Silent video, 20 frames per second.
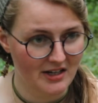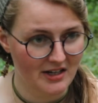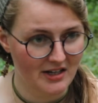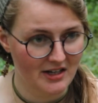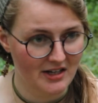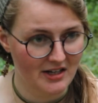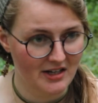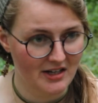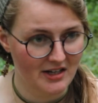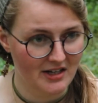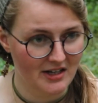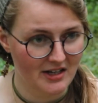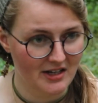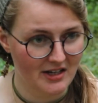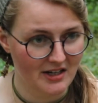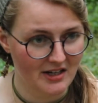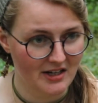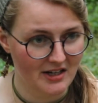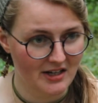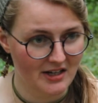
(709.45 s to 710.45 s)
think it will
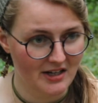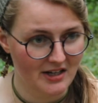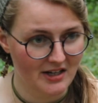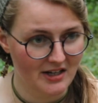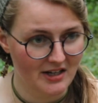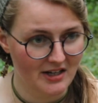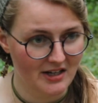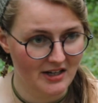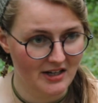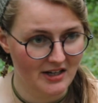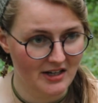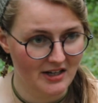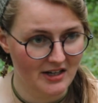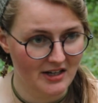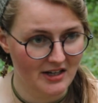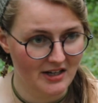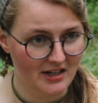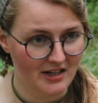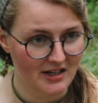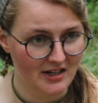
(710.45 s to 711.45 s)
be very fun to
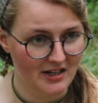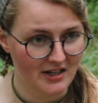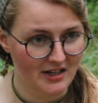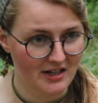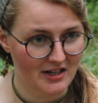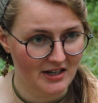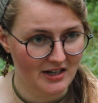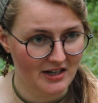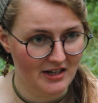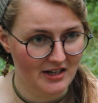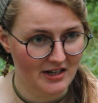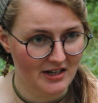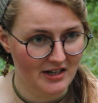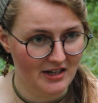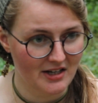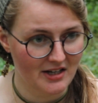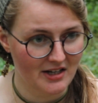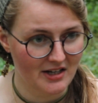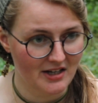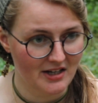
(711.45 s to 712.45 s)
do, and I am
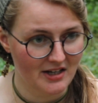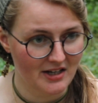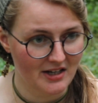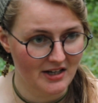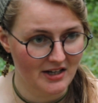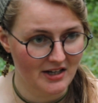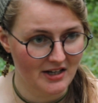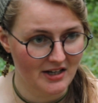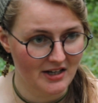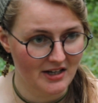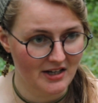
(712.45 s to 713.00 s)
excited for it.